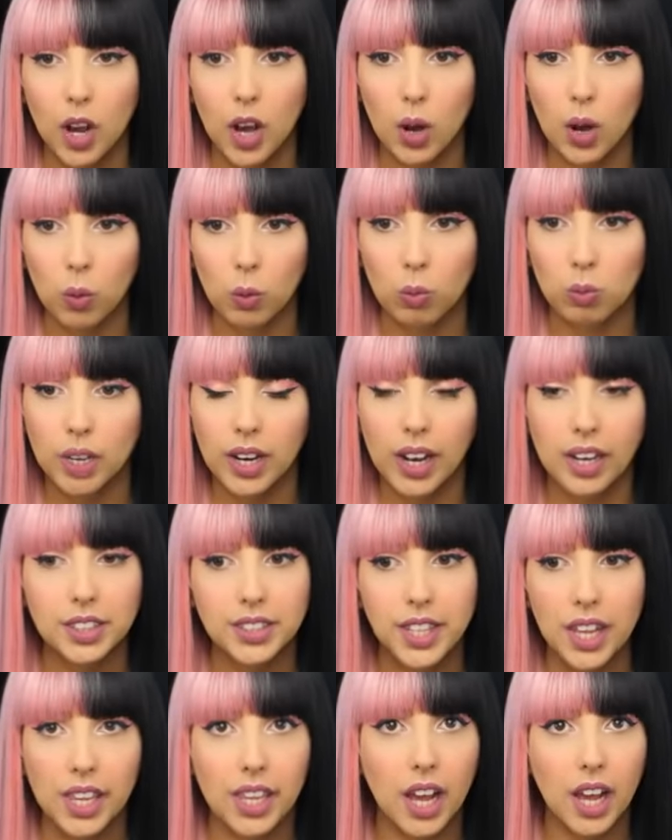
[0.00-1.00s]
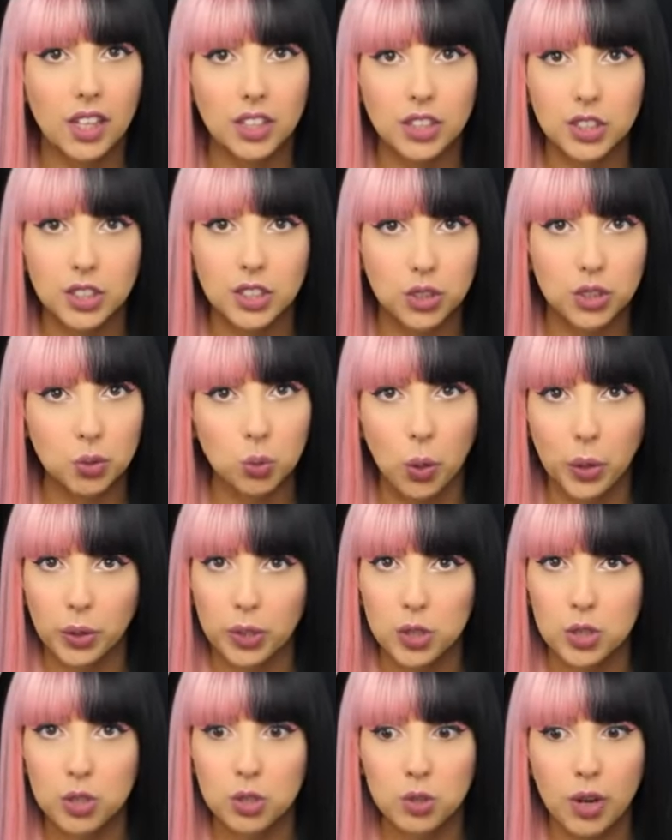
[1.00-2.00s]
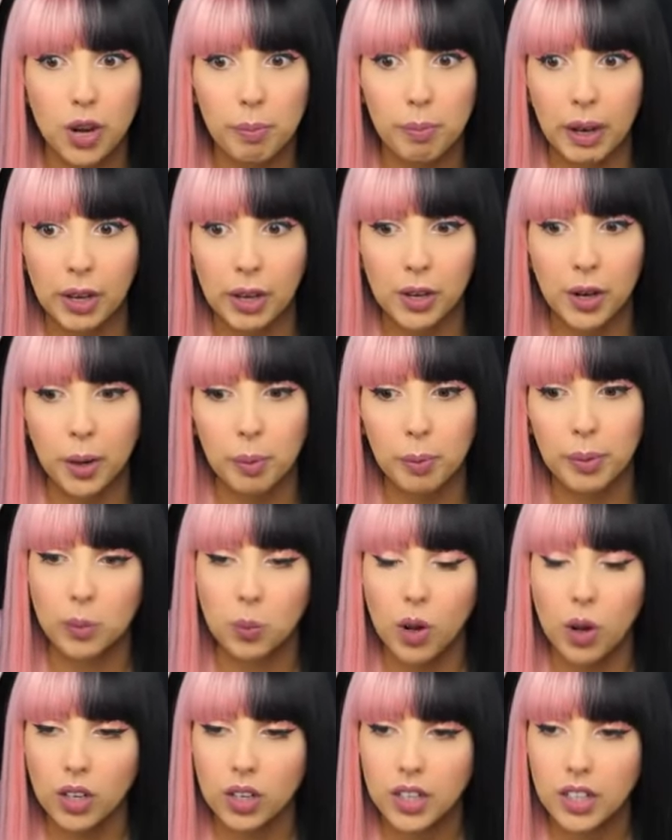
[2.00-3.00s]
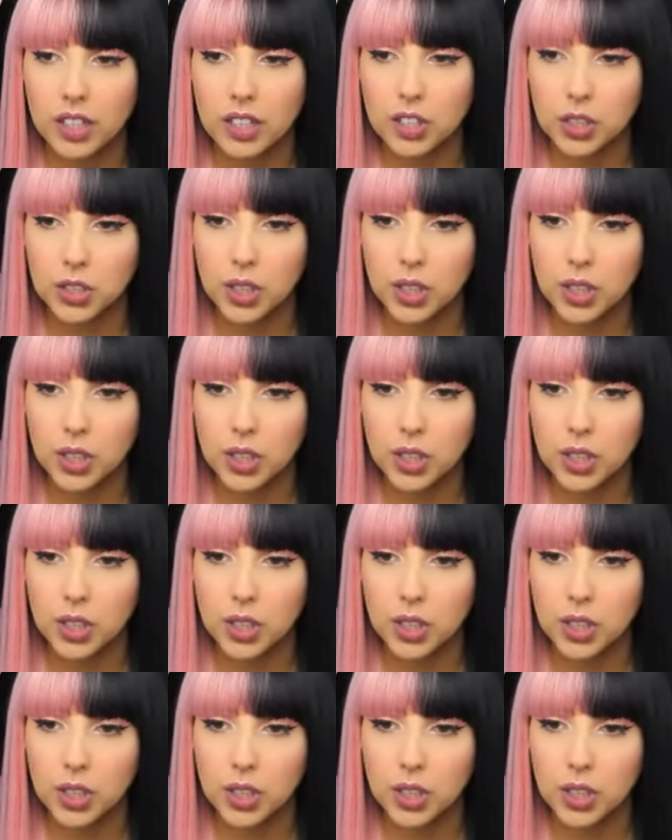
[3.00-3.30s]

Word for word: Oh, and I say that and she's just woken straight back up. What is